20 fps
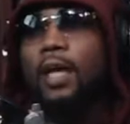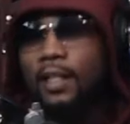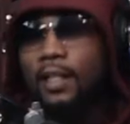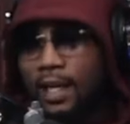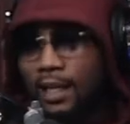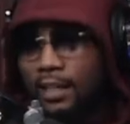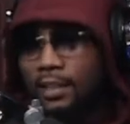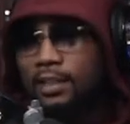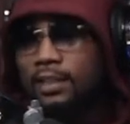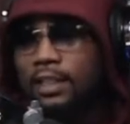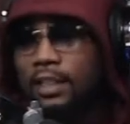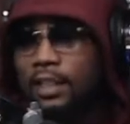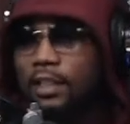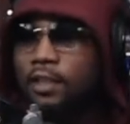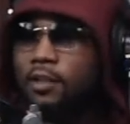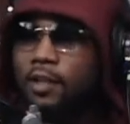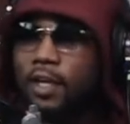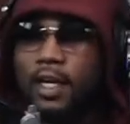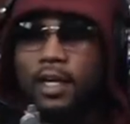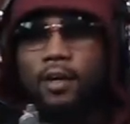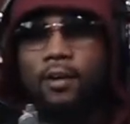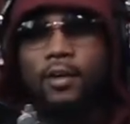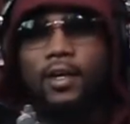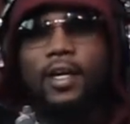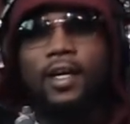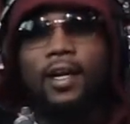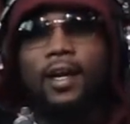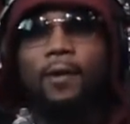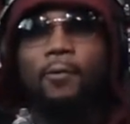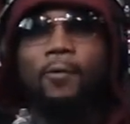that C, you ain't gonna hear
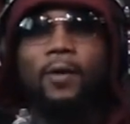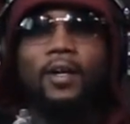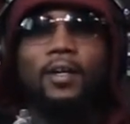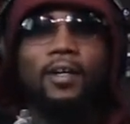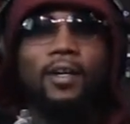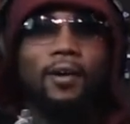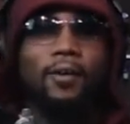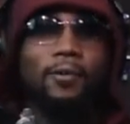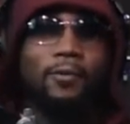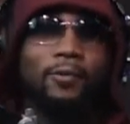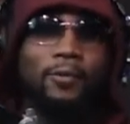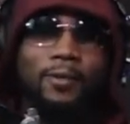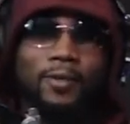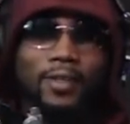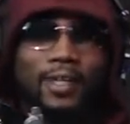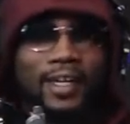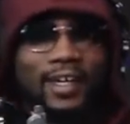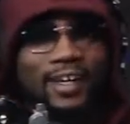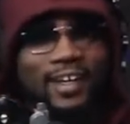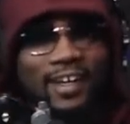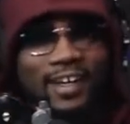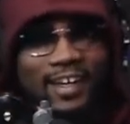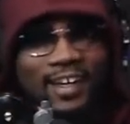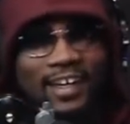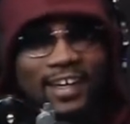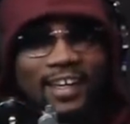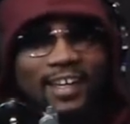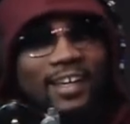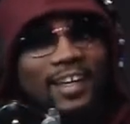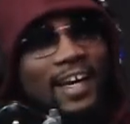that word no.
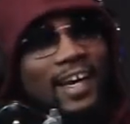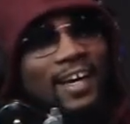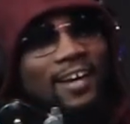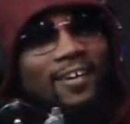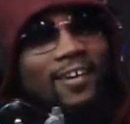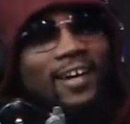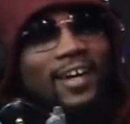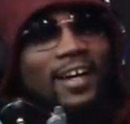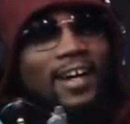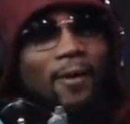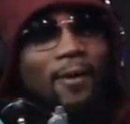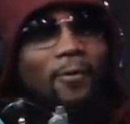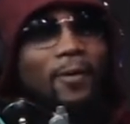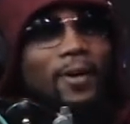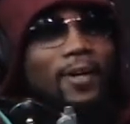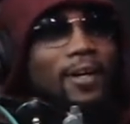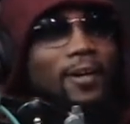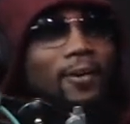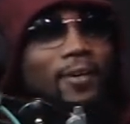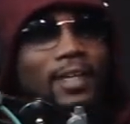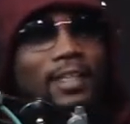You ain't gonna hear that word no, cause